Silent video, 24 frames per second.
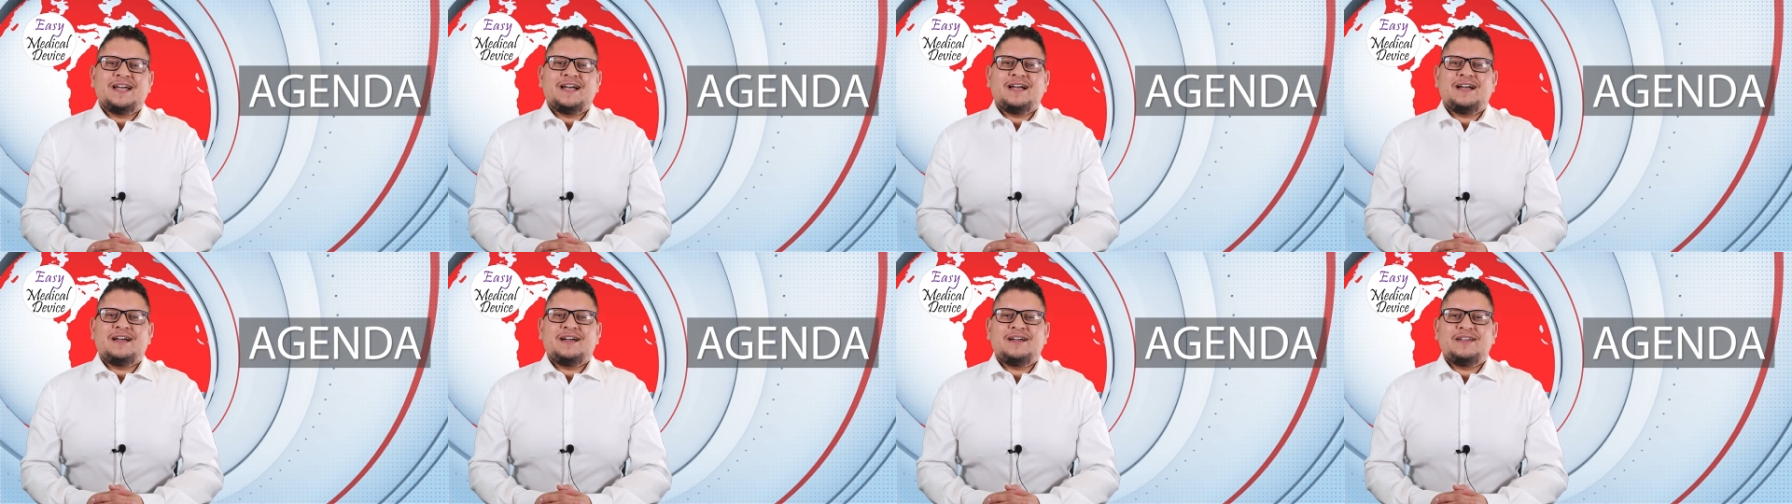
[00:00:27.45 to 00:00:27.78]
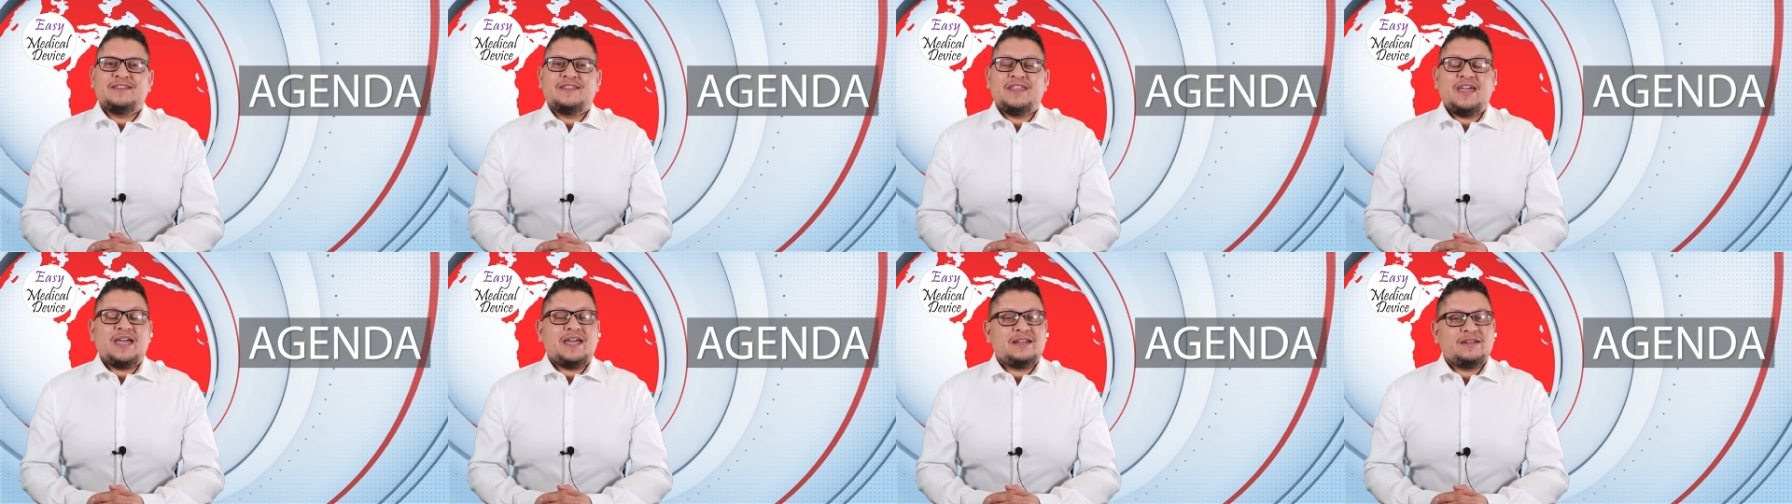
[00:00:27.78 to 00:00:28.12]

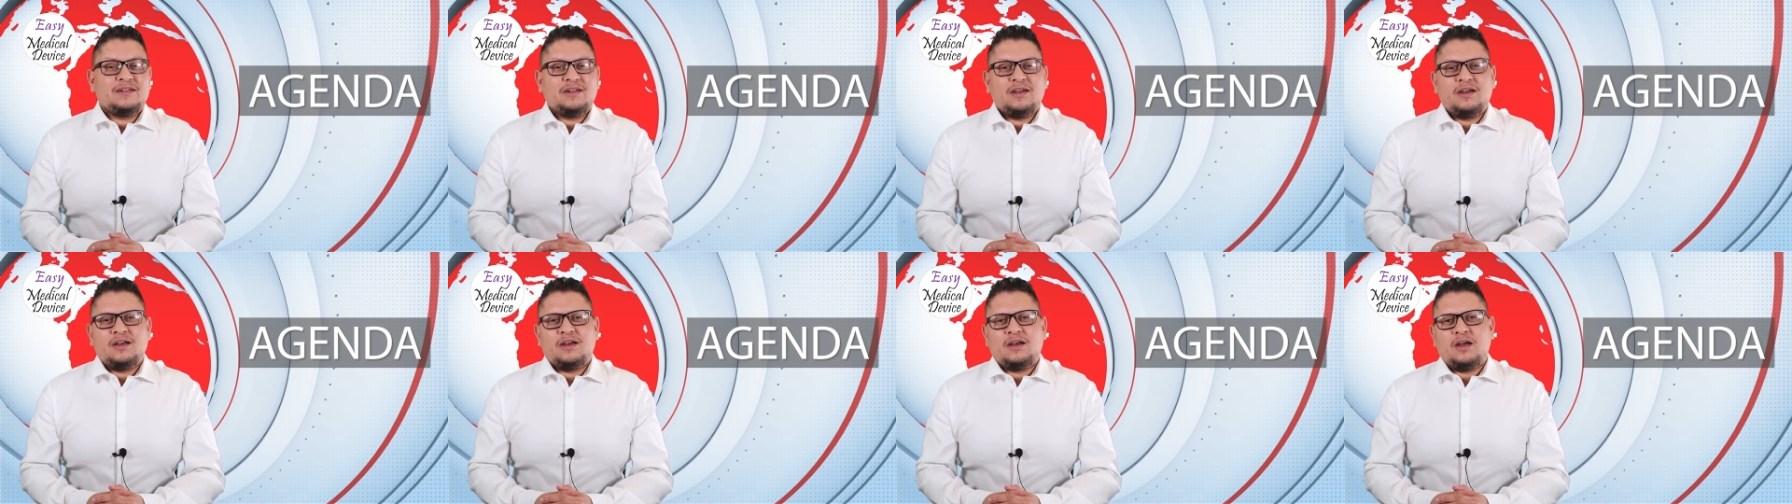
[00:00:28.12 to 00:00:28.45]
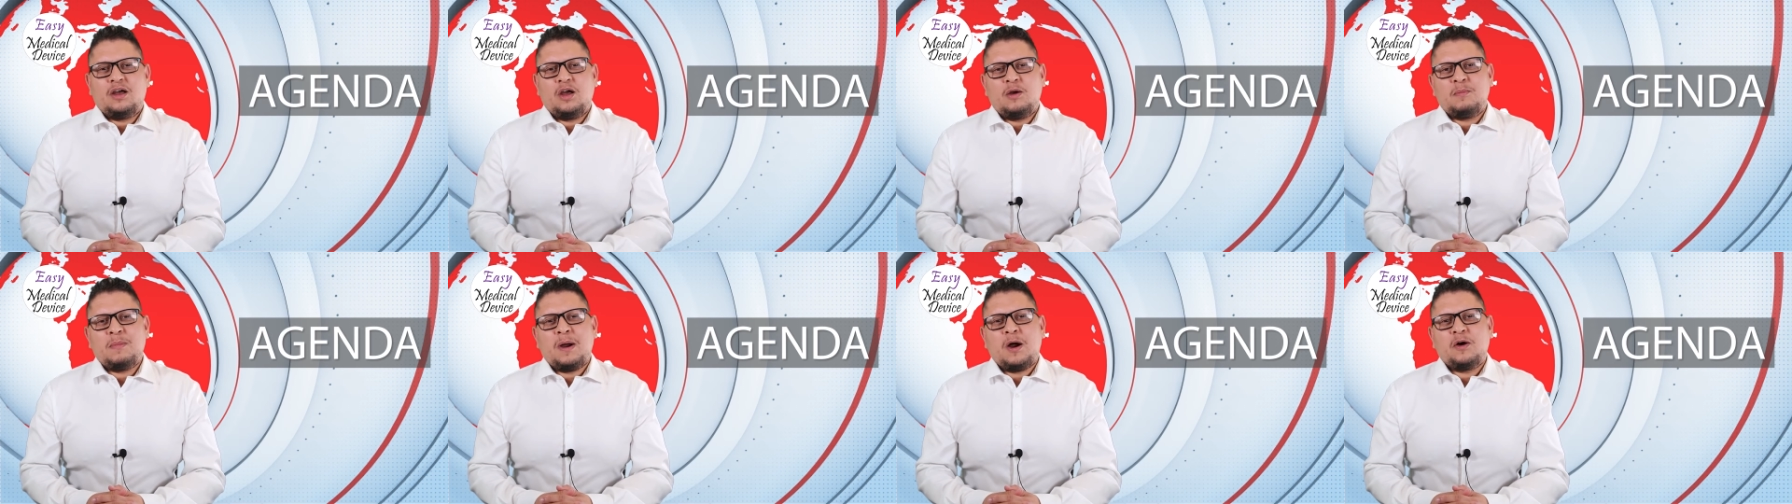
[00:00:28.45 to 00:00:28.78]
uh, then
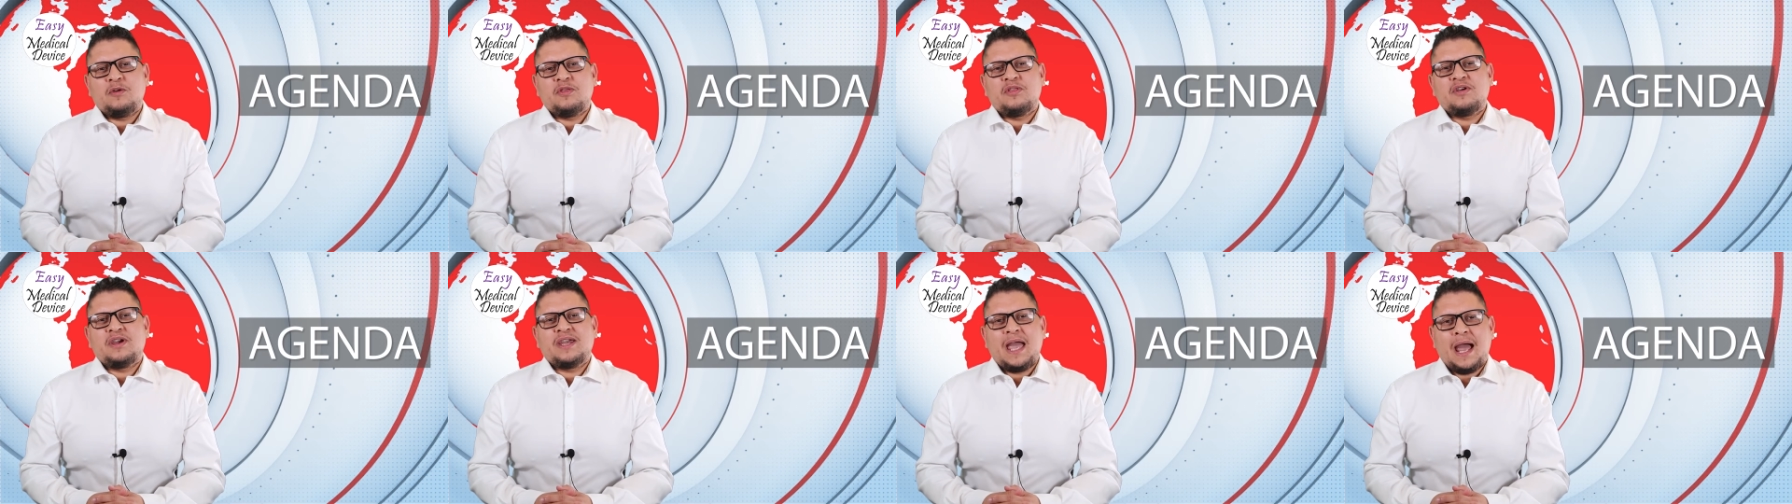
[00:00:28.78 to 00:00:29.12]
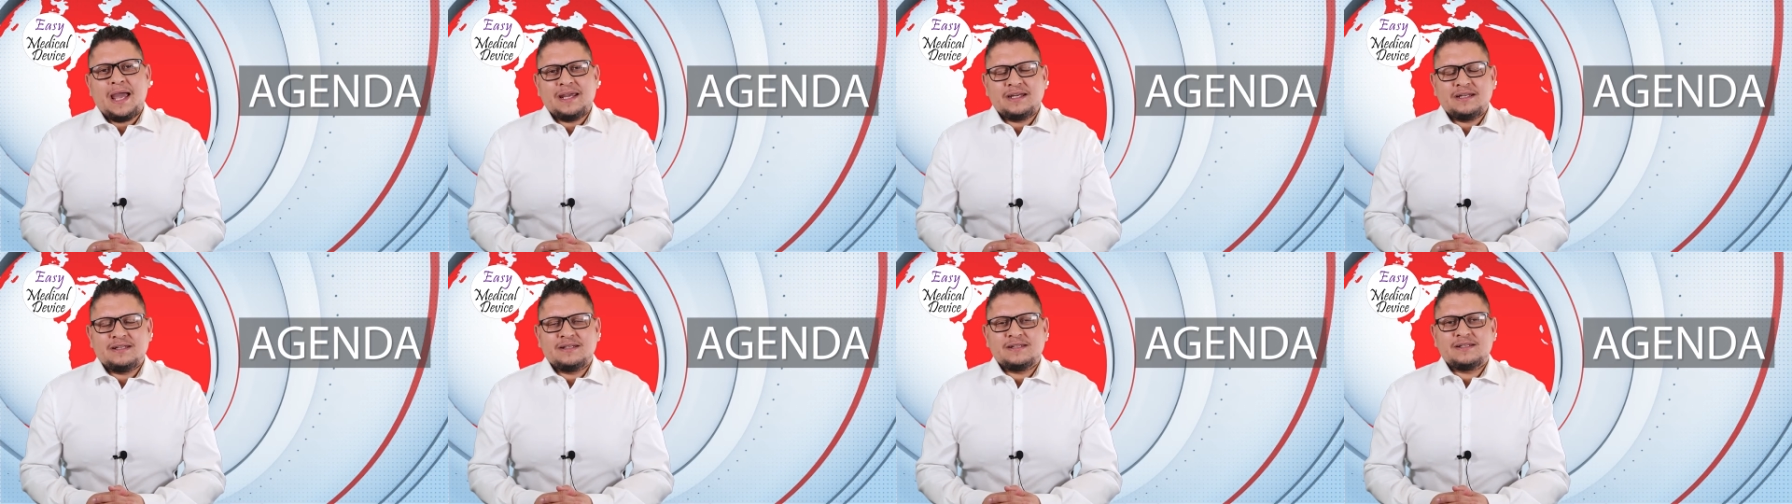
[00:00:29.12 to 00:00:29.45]
uh, about the
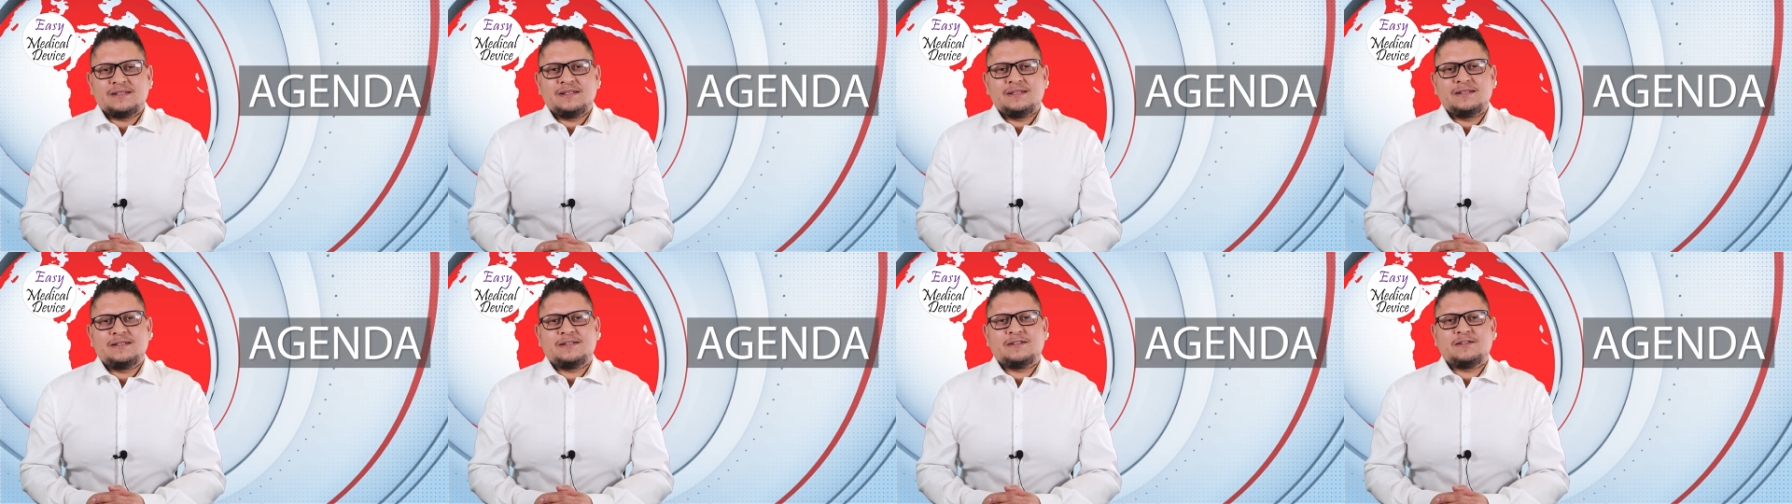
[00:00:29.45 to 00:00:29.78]
guidances,